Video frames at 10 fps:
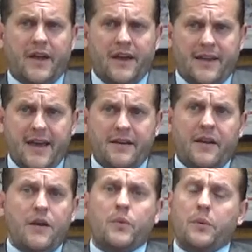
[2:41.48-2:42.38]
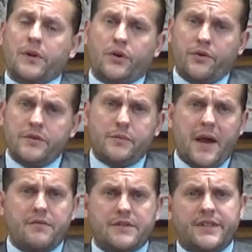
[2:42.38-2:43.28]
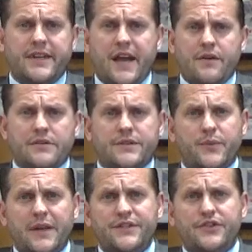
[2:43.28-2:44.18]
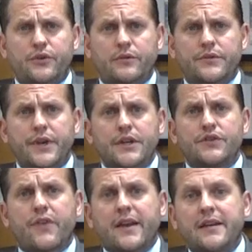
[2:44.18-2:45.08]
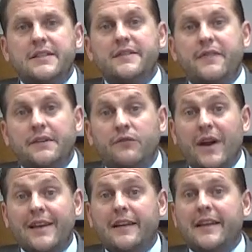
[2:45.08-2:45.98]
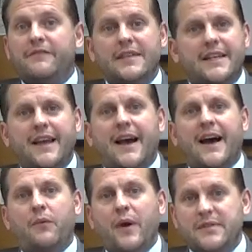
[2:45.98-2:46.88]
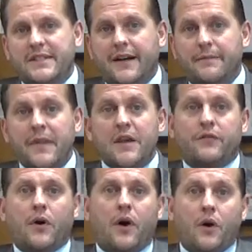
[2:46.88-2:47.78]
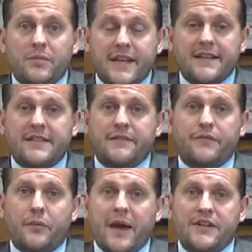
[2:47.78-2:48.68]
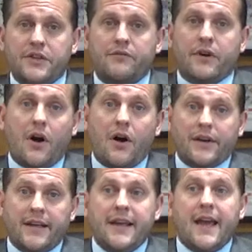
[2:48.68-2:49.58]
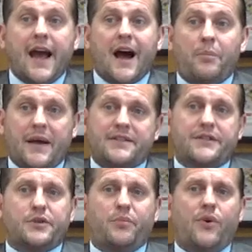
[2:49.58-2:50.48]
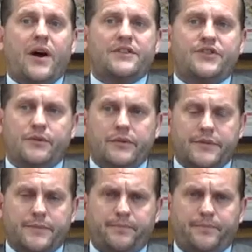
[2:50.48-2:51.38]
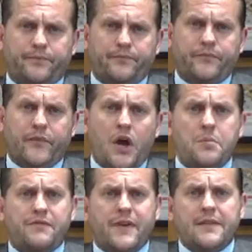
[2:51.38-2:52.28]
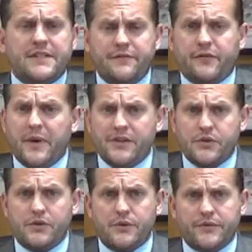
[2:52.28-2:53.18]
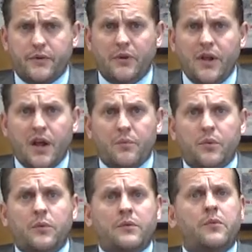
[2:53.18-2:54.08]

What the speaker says: Again, we would encourage parents and carers, as well as students, to regularly visit our website for updated information regarding how best to support our students. I hope you found this information useful, and we will